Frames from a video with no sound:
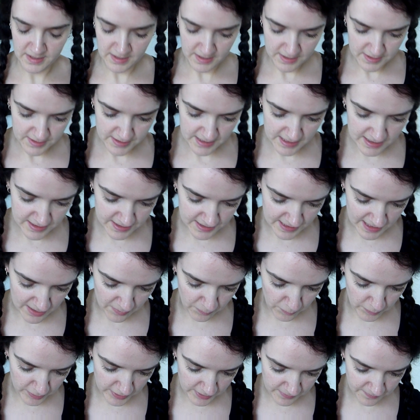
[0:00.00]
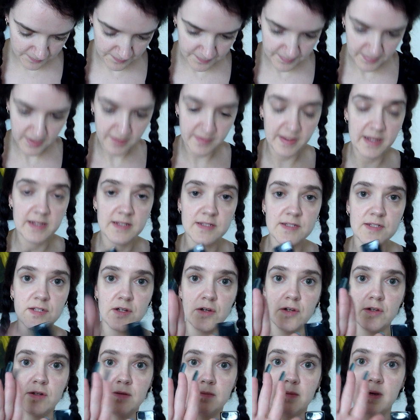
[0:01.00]
So that's that one, and that's
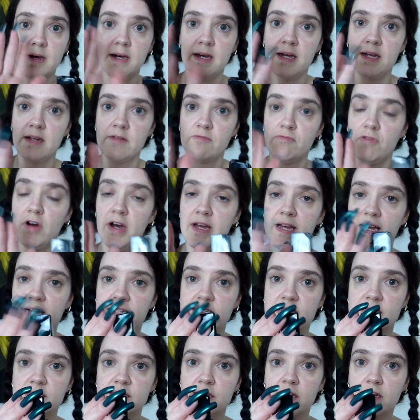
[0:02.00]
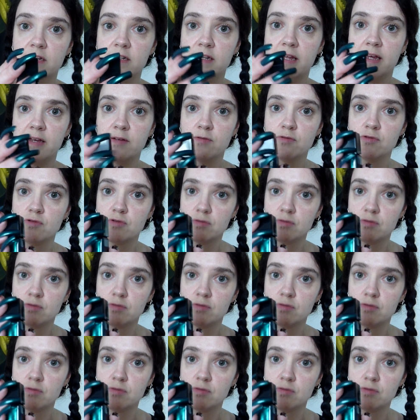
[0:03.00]
on my right hand side now.